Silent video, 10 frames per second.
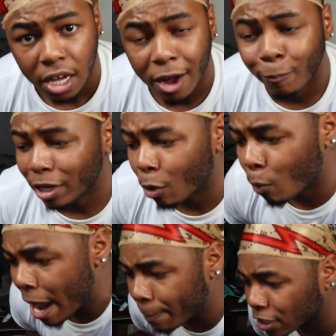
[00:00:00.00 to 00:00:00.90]
of what a
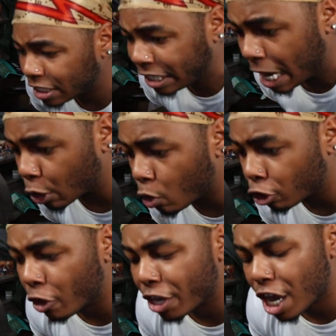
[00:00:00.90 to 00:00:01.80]
white person got
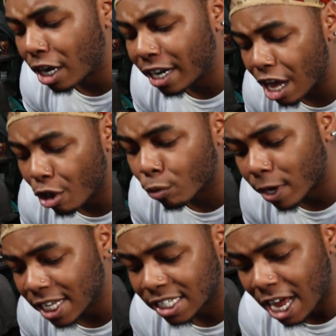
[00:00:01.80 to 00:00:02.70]
going on, and y'all let a
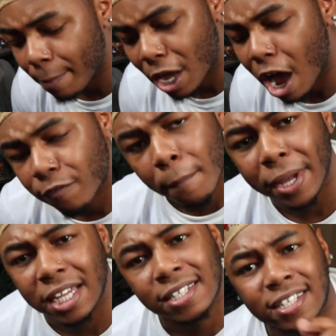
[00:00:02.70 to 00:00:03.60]
race stop y'all from being